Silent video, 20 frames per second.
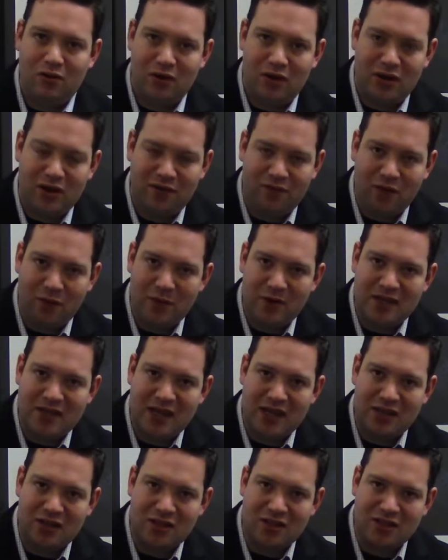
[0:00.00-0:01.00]
The
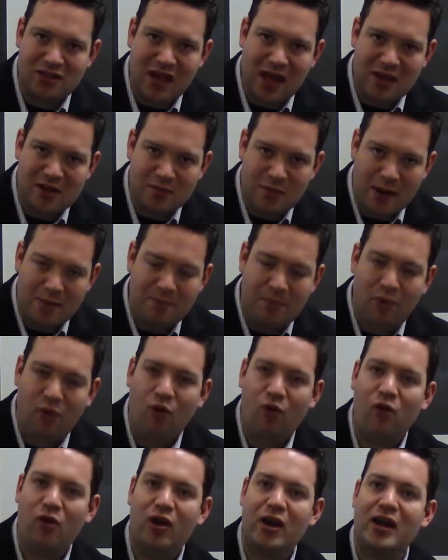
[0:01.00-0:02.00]
fermentation stops by
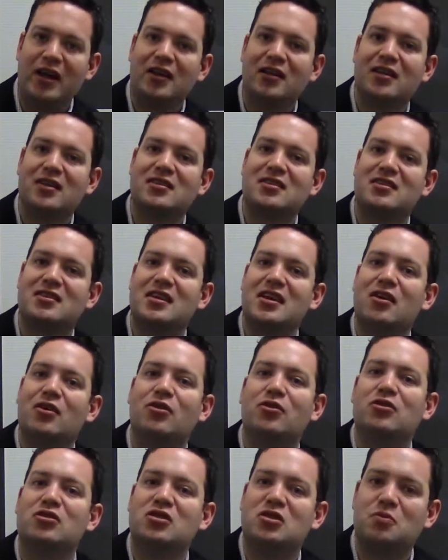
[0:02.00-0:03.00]
pouring
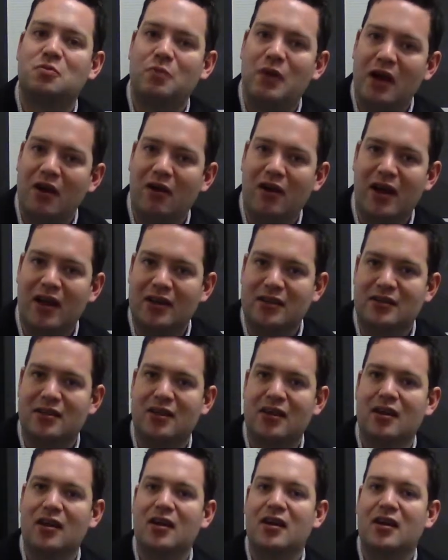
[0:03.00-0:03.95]
distilled spirit,